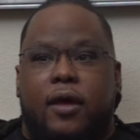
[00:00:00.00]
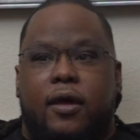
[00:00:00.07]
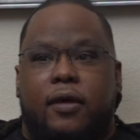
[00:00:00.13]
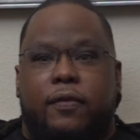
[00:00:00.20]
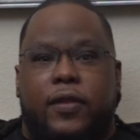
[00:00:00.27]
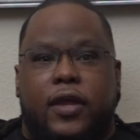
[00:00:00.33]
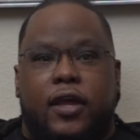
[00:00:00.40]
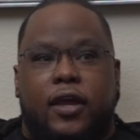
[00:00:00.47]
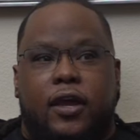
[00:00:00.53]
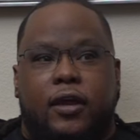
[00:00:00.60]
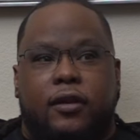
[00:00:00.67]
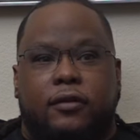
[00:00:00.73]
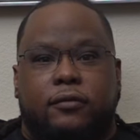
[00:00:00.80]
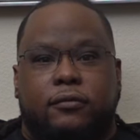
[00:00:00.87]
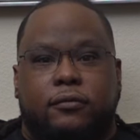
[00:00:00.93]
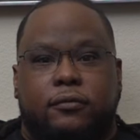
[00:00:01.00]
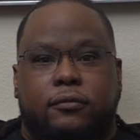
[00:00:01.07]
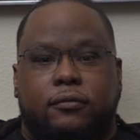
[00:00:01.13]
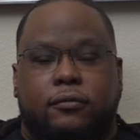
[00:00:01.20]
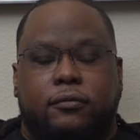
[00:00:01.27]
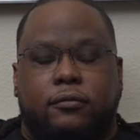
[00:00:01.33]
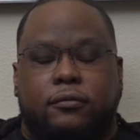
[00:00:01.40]
And then,
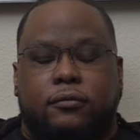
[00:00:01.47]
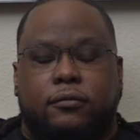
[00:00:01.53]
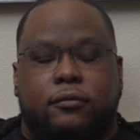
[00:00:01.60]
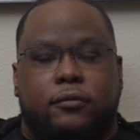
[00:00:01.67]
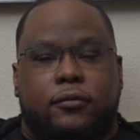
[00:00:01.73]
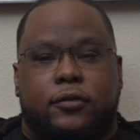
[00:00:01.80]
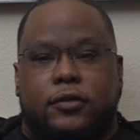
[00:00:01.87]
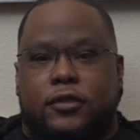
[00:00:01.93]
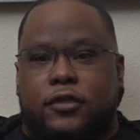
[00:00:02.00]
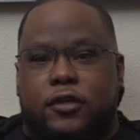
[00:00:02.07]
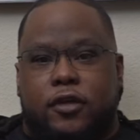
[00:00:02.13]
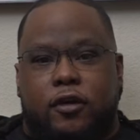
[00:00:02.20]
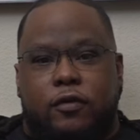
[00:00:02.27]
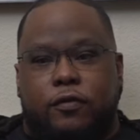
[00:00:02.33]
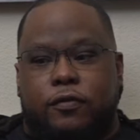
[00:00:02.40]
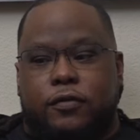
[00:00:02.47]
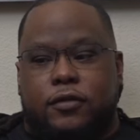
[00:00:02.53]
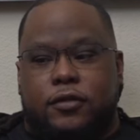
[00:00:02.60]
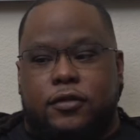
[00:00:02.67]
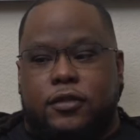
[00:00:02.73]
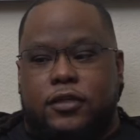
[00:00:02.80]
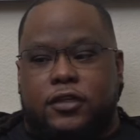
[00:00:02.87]
you know,
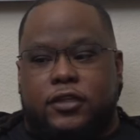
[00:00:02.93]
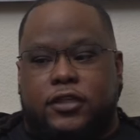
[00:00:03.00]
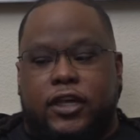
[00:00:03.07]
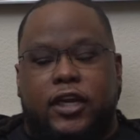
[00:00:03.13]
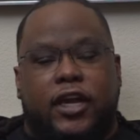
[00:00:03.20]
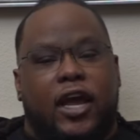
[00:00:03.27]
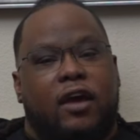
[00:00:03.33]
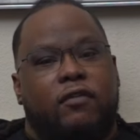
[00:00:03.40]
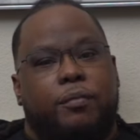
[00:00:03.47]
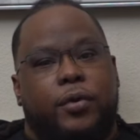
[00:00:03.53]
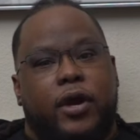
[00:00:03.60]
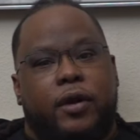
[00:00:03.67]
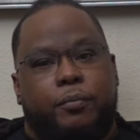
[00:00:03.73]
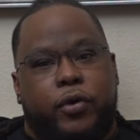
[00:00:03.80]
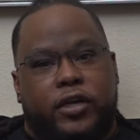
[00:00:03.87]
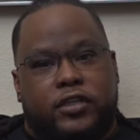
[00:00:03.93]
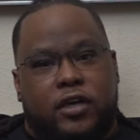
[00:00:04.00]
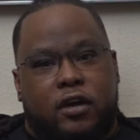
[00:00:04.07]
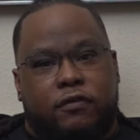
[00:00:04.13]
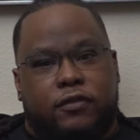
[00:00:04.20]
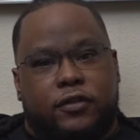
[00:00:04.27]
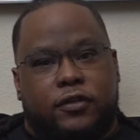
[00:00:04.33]
the city have a press
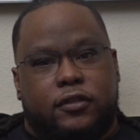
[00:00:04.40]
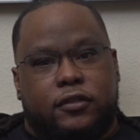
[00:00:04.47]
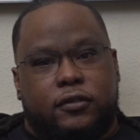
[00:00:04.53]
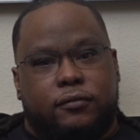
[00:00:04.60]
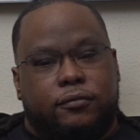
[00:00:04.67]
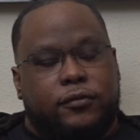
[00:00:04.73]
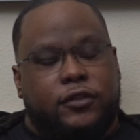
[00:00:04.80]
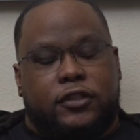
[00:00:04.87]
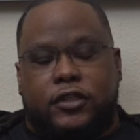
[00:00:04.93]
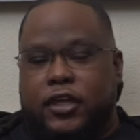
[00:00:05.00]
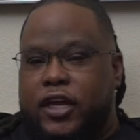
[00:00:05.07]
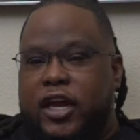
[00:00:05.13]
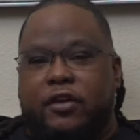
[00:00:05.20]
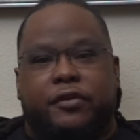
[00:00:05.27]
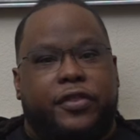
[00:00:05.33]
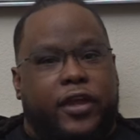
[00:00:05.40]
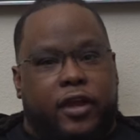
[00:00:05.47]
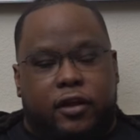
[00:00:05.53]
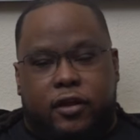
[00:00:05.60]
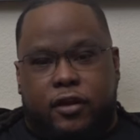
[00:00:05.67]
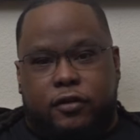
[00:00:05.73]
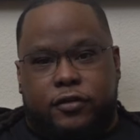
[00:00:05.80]
conference, saying everything
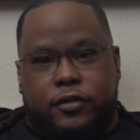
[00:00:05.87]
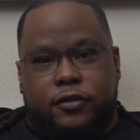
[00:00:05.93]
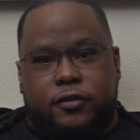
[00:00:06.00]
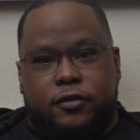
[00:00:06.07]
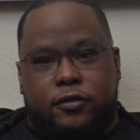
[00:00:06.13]
closing.